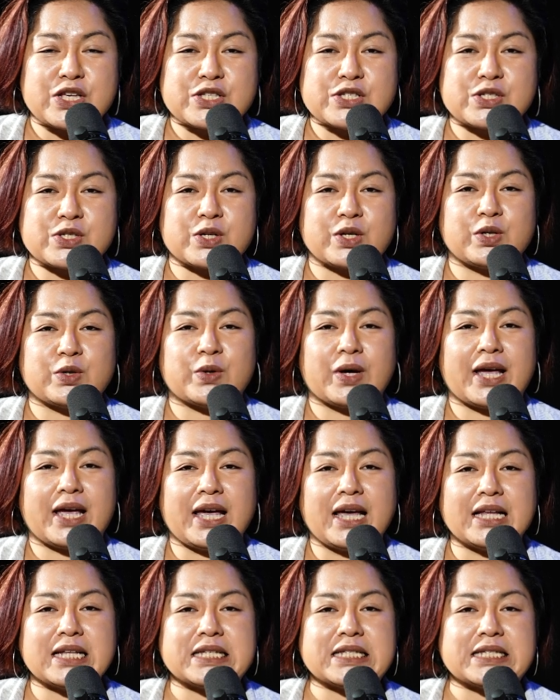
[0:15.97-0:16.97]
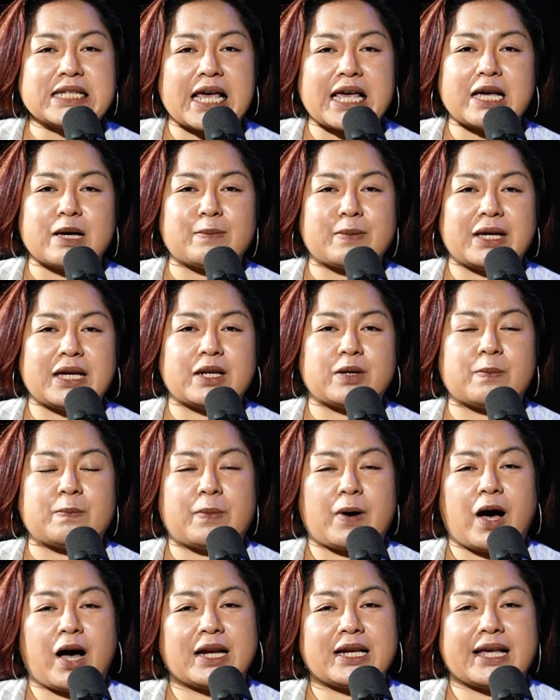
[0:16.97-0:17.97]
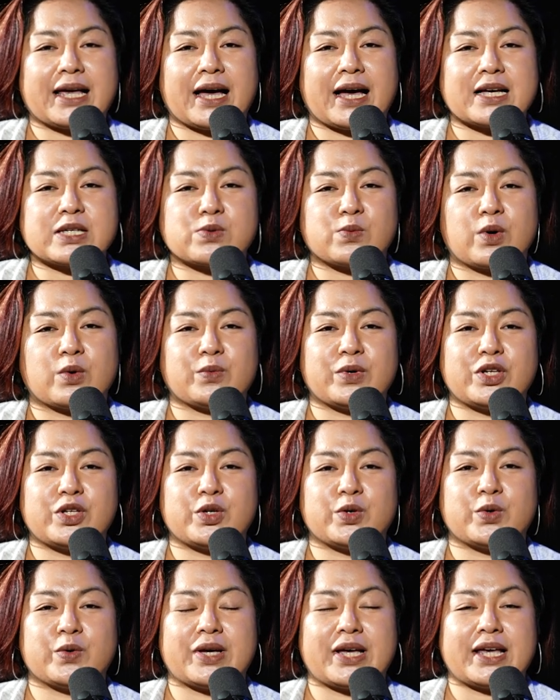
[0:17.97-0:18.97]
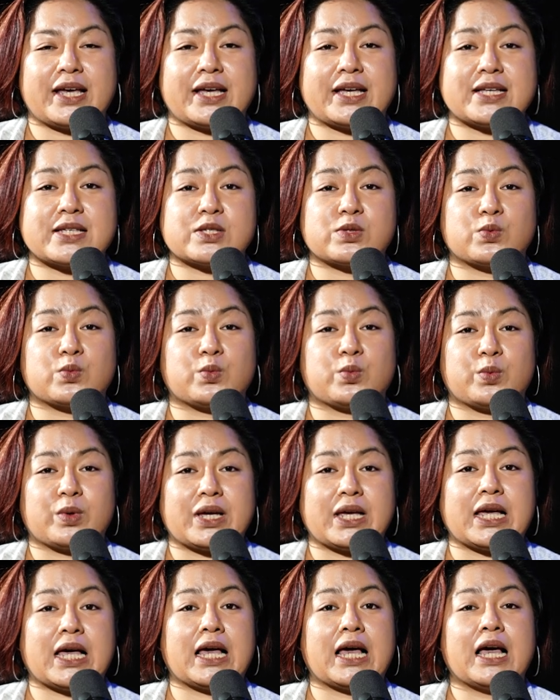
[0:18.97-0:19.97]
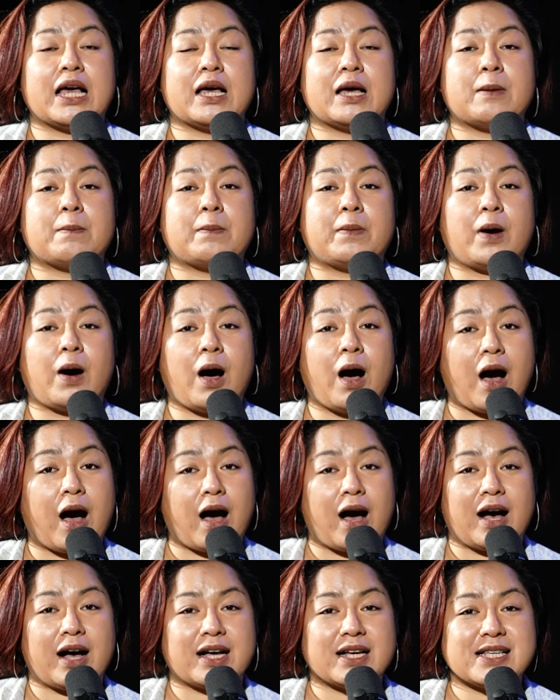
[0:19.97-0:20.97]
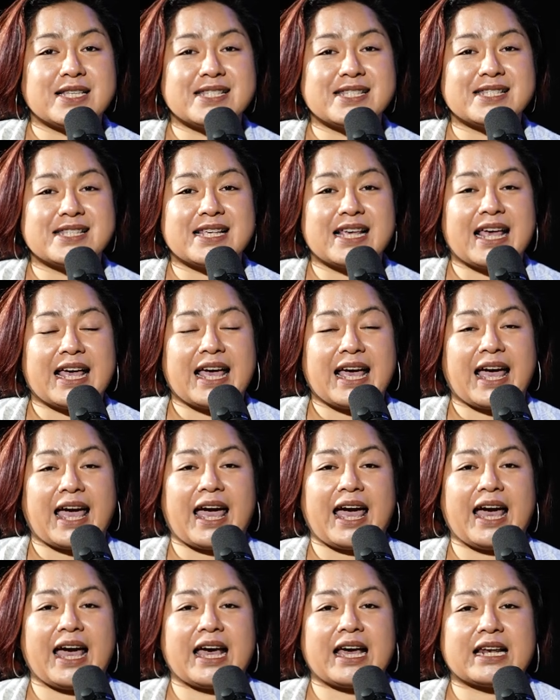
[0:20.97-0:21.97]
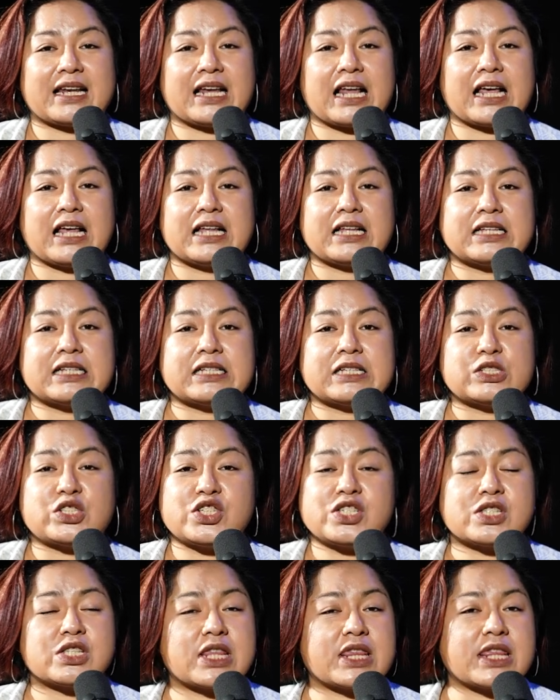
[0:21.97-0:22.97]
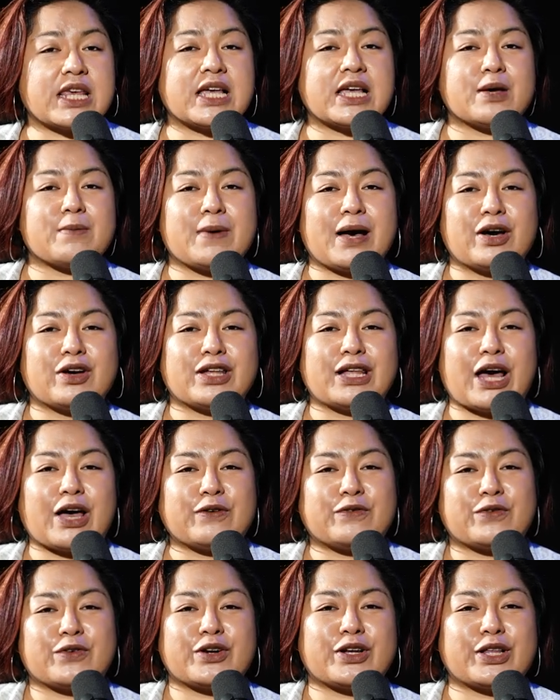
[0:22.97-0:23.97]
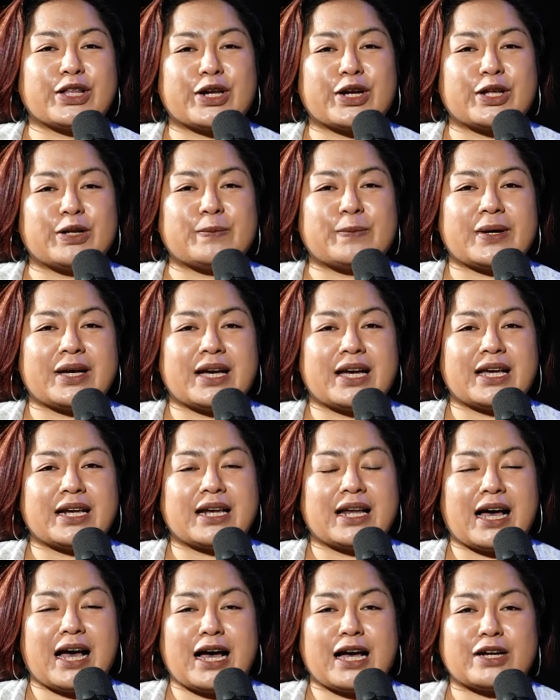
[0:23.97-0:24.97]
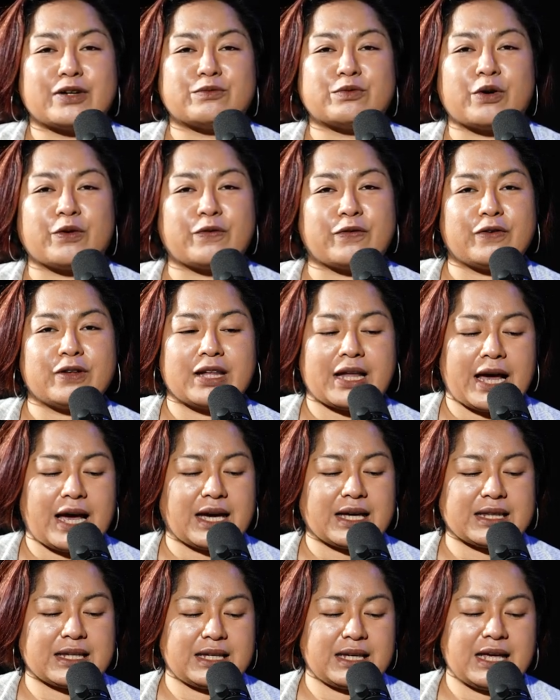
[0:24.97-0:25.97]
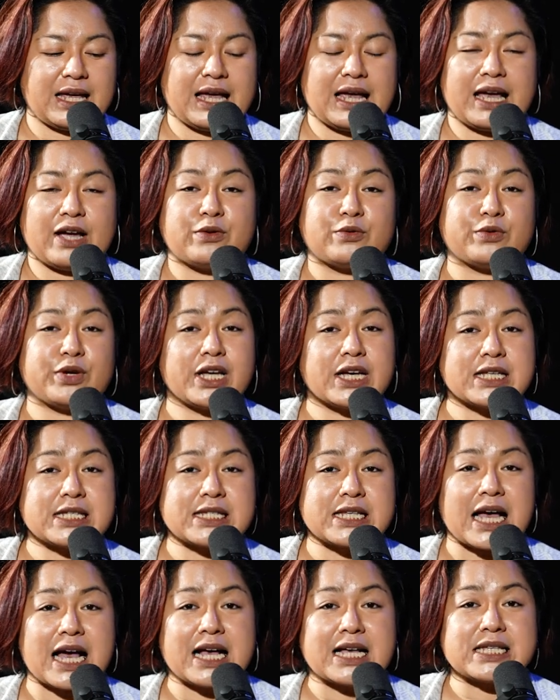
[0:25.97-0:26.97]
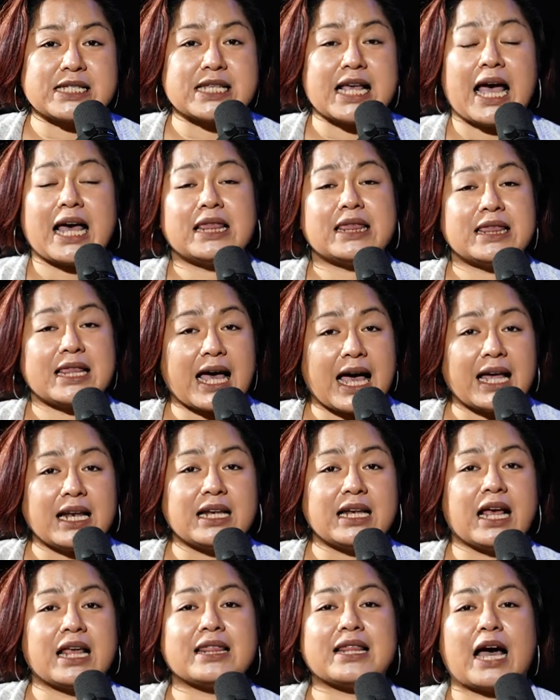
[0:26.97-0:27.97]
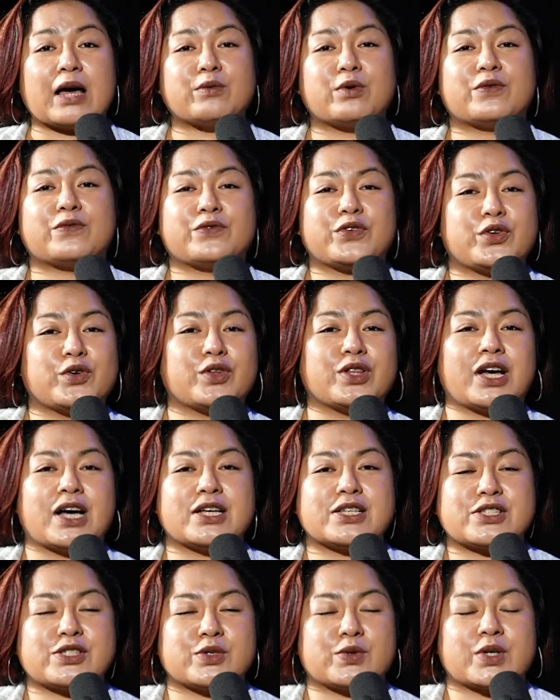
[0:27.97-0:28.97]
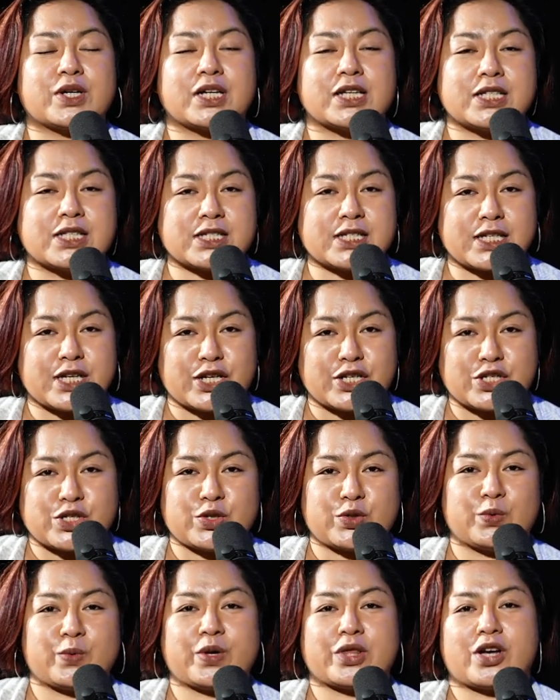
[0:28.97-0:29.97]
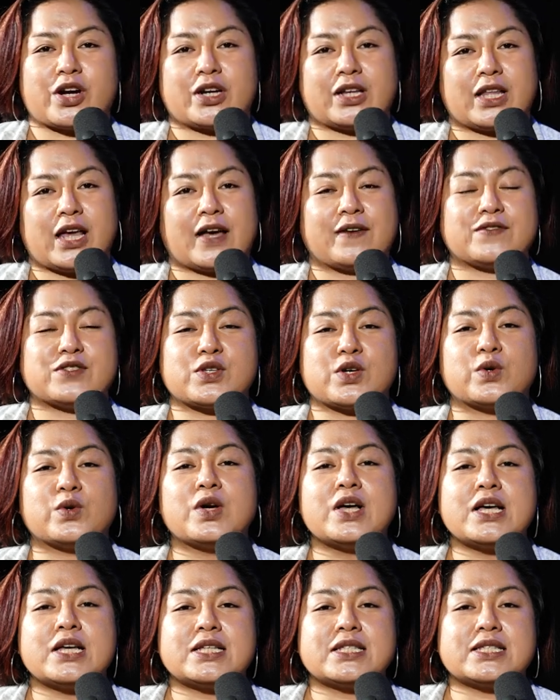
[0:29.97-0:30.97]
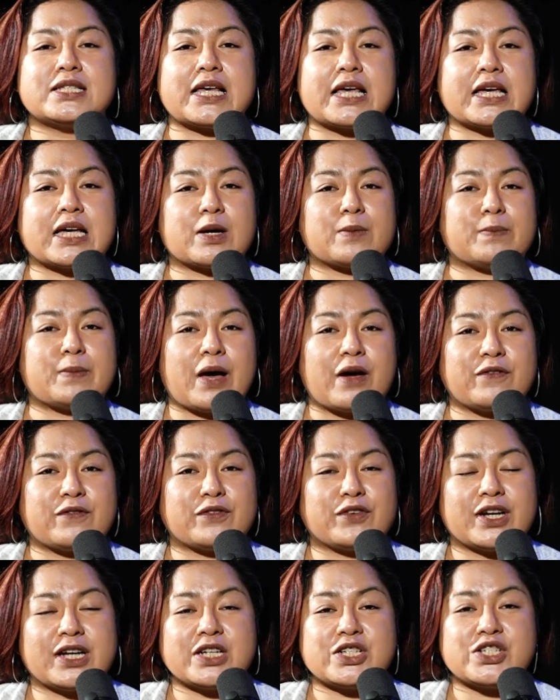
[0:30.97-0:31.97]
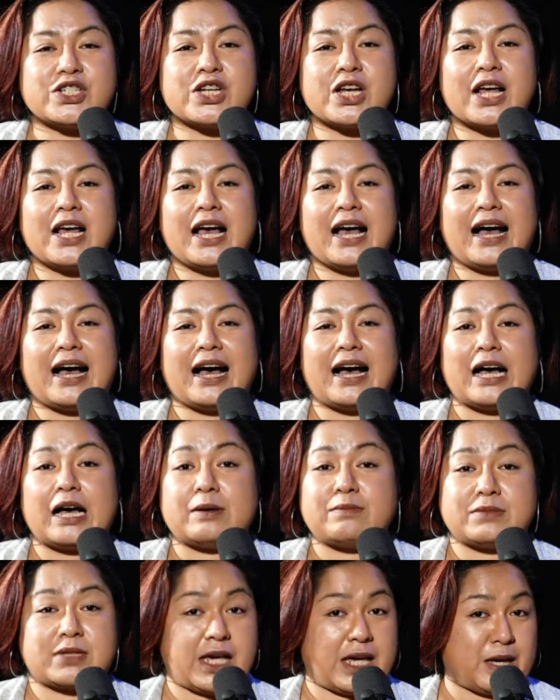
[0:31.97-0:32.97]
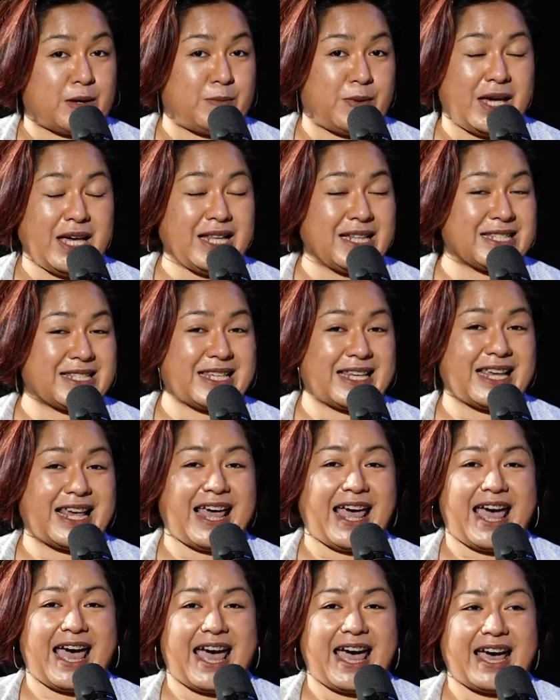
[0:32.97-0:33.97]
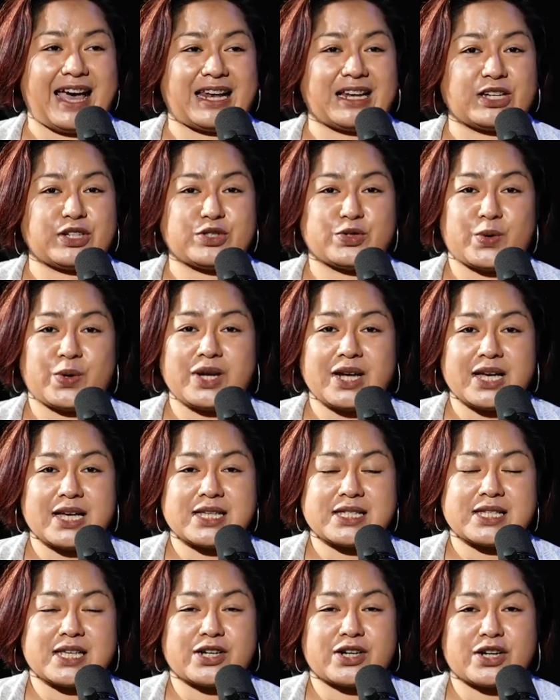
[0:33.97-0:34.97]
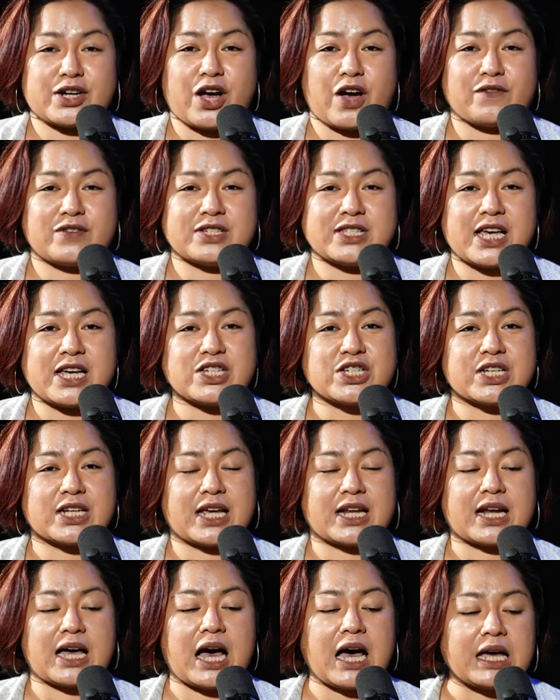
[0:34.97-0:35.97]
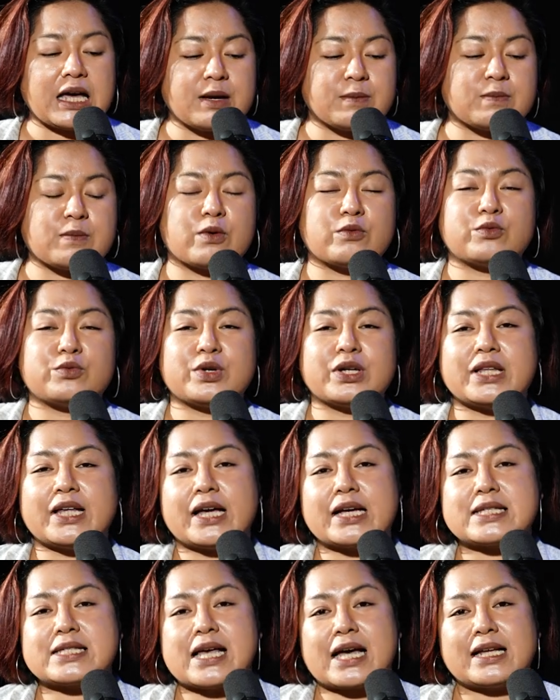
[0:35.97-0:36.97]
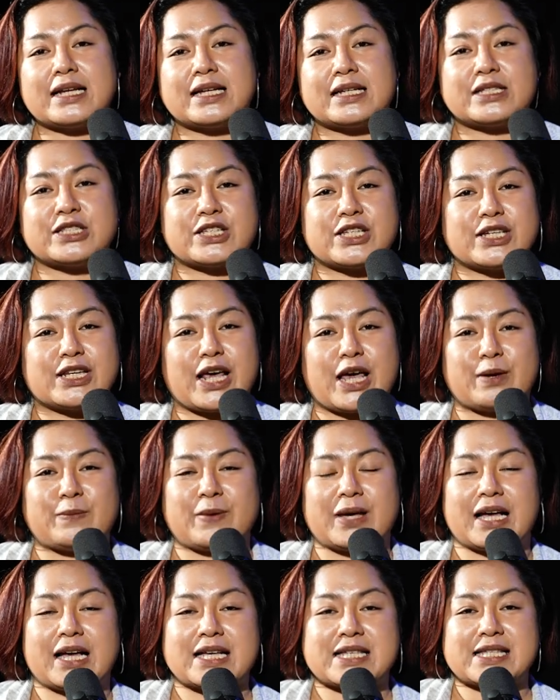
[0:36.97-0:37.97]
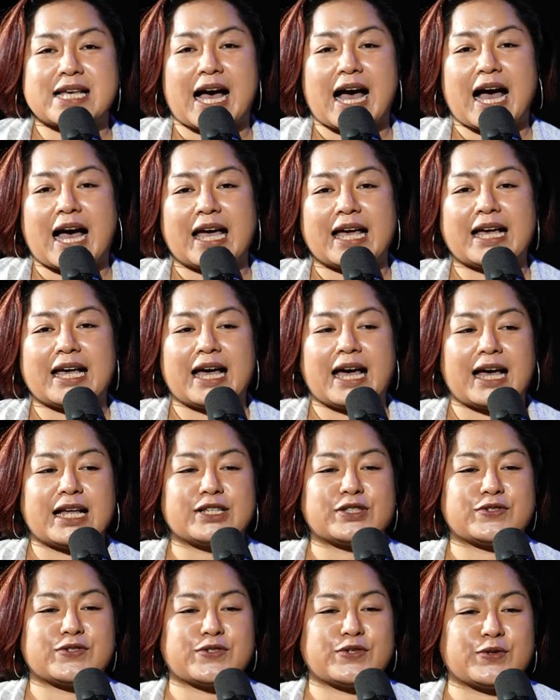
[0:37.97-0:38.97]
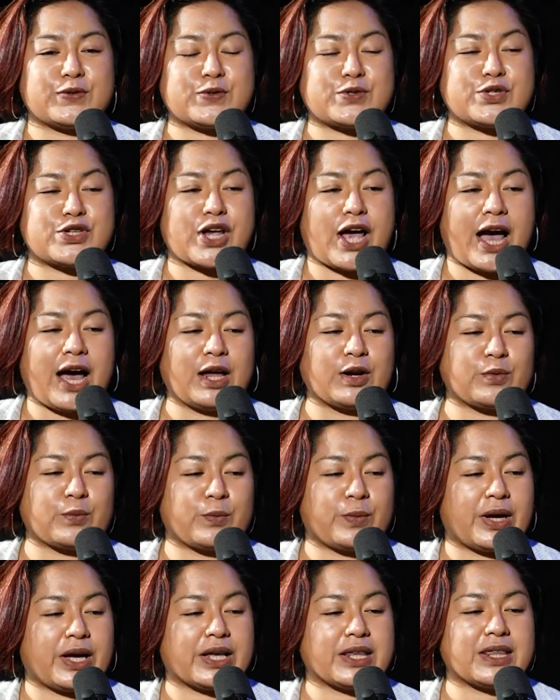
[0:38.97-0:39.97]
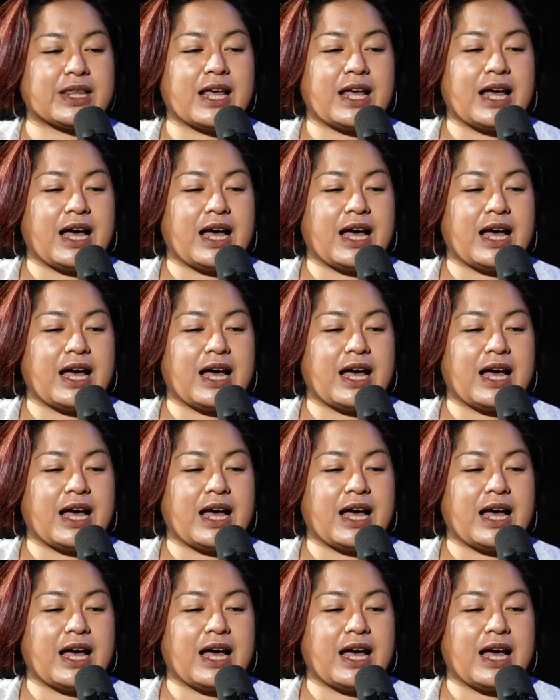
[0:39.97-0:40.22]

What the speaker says: So in Take a Beat podcast, what we do is we pause and just think about life for a little bit, reflect, reassess, and then that would fuel us to continue with our lives. So take a beverage, take a beat, and join us in our conversation. And I am really excited today because I get to chat with